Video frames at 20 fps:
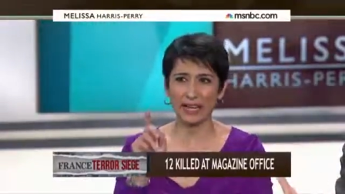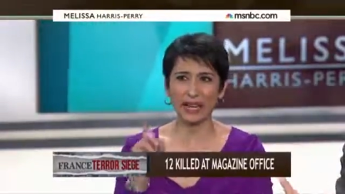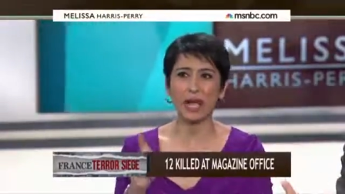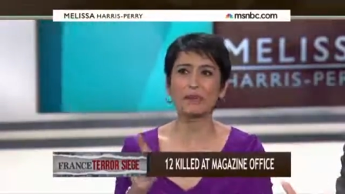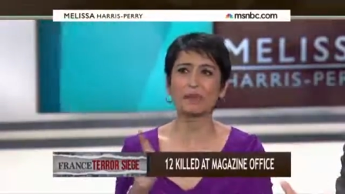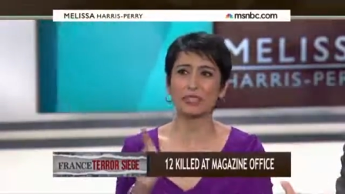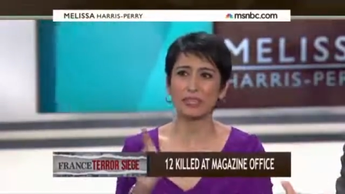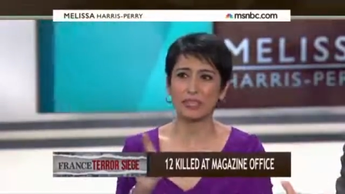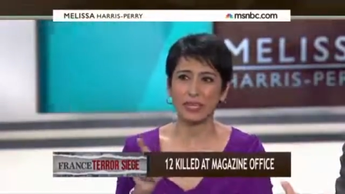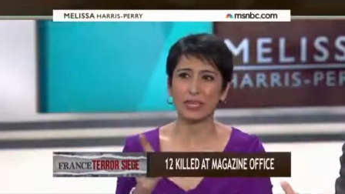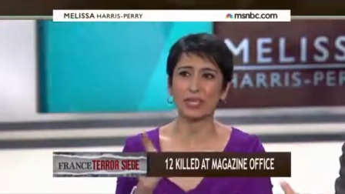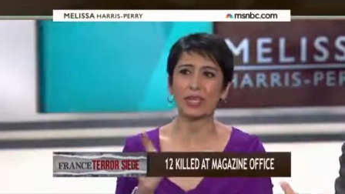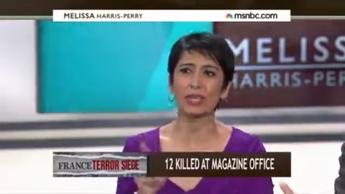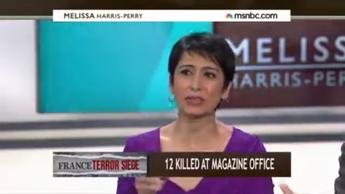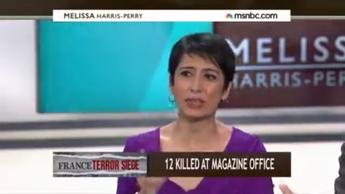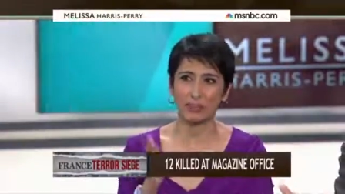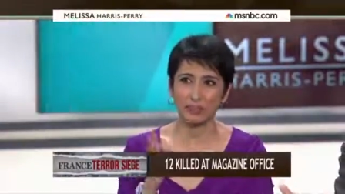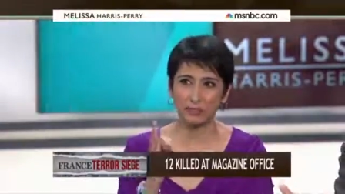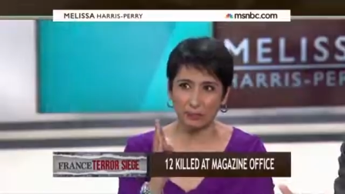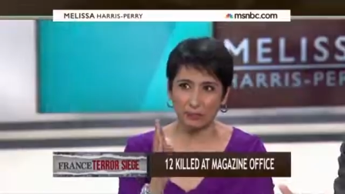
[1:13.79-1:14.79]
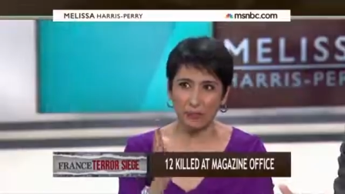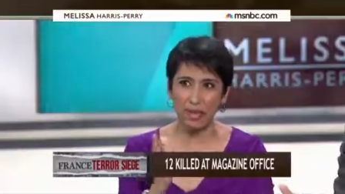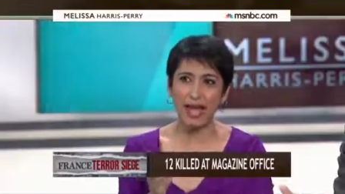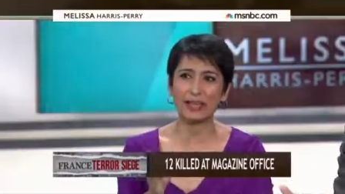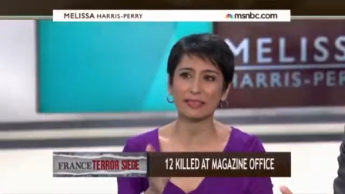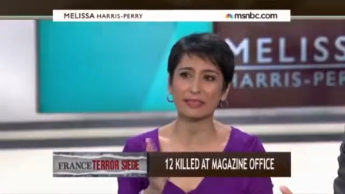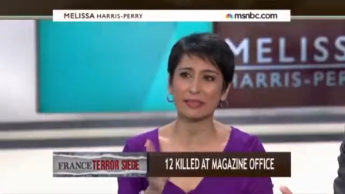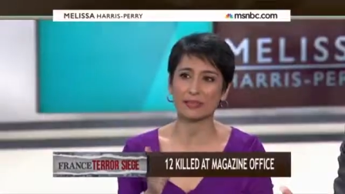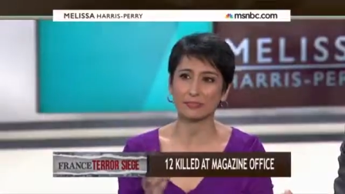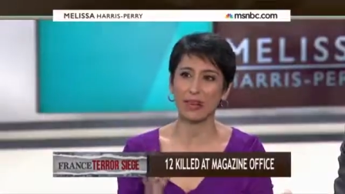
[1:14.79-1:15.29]
and i am thinking that the
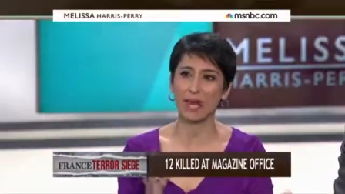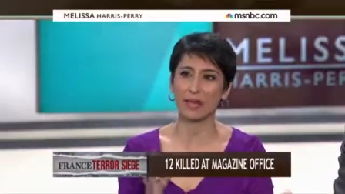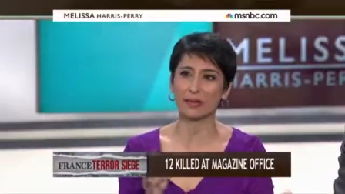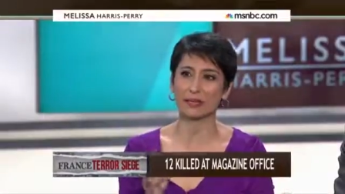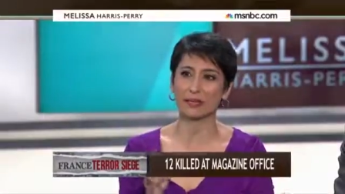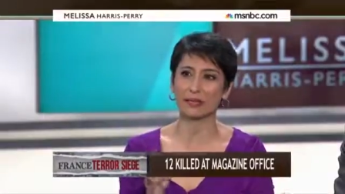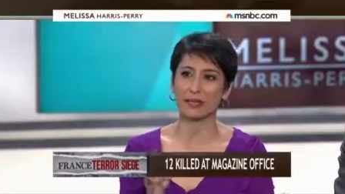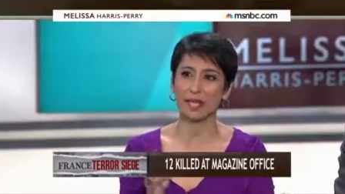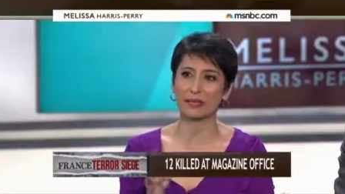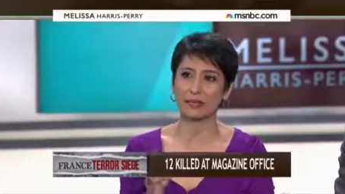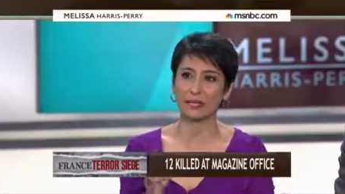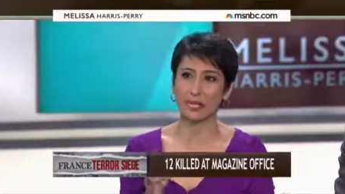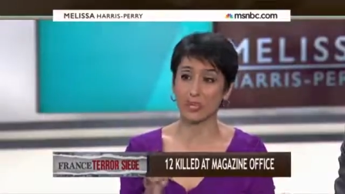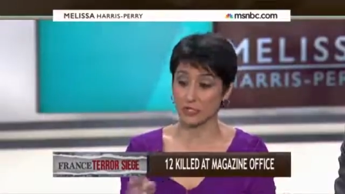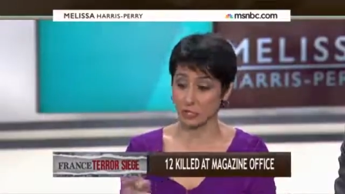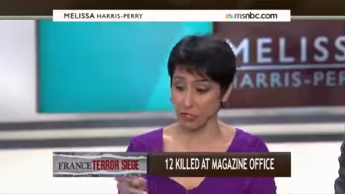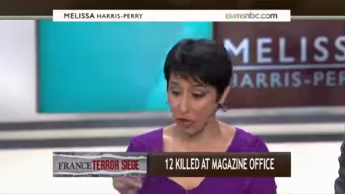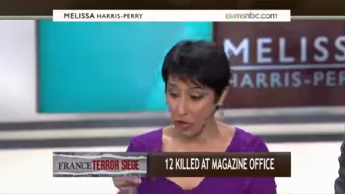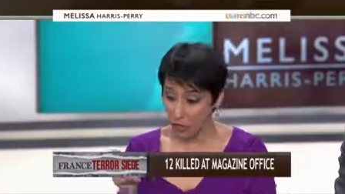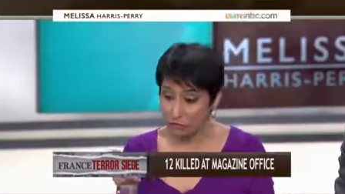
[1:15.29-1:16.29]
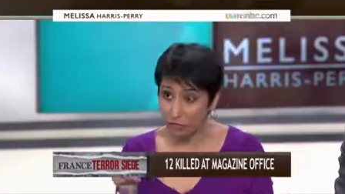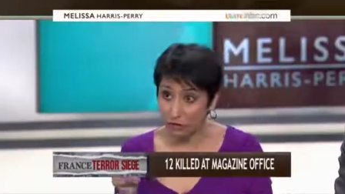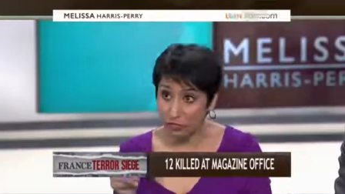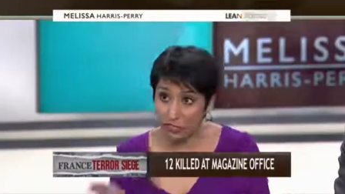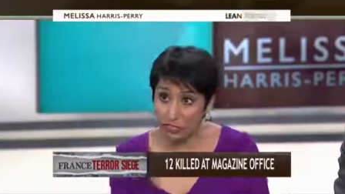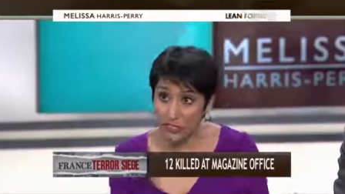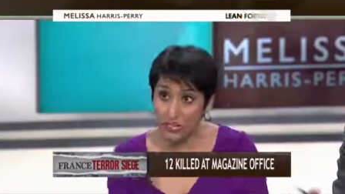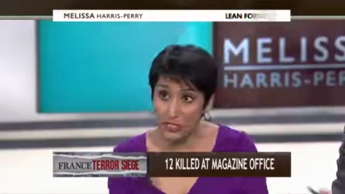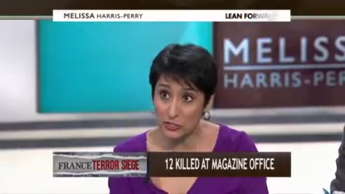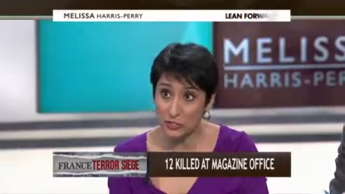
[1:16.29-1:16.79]
path to radicalization for
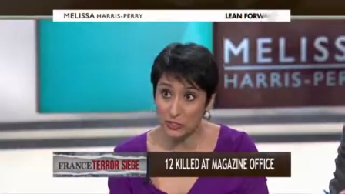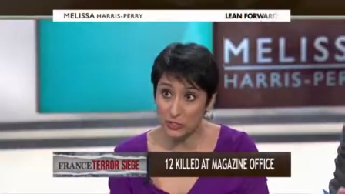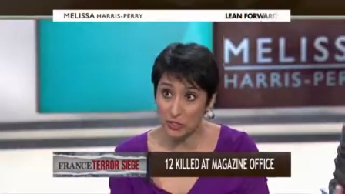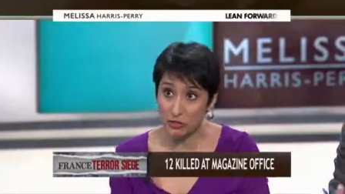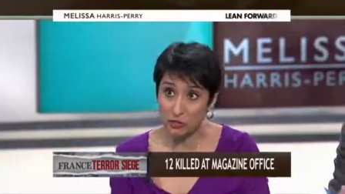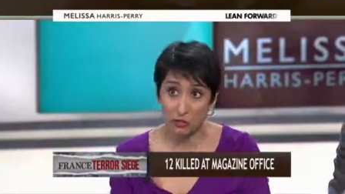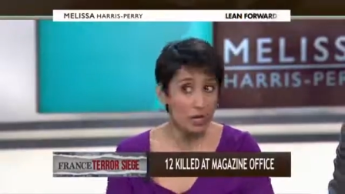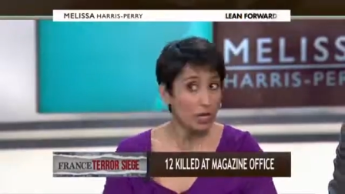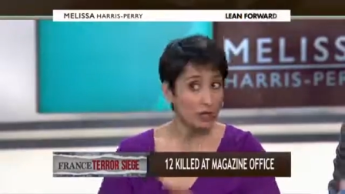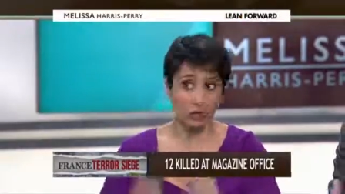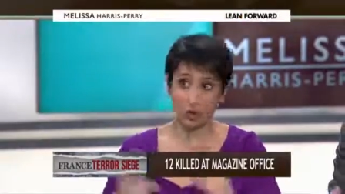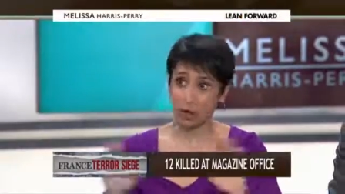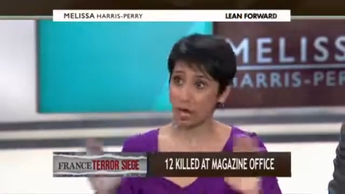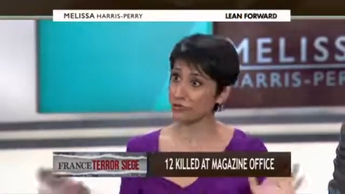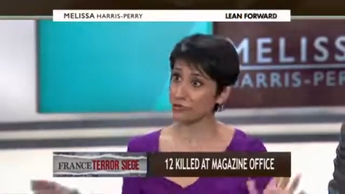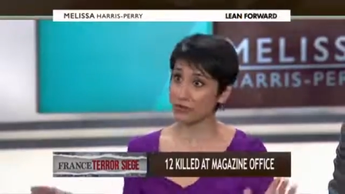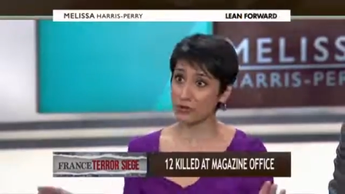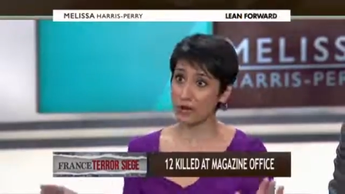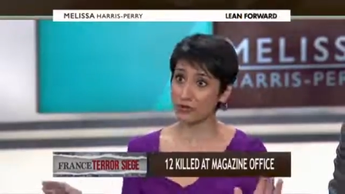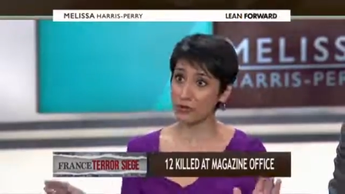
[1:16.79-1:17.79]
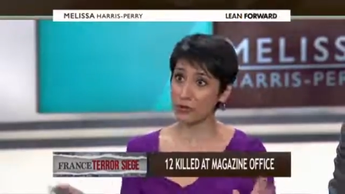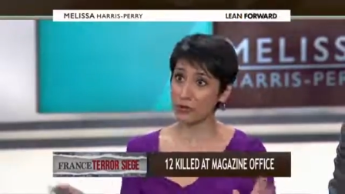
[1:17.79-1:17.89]
these two, not for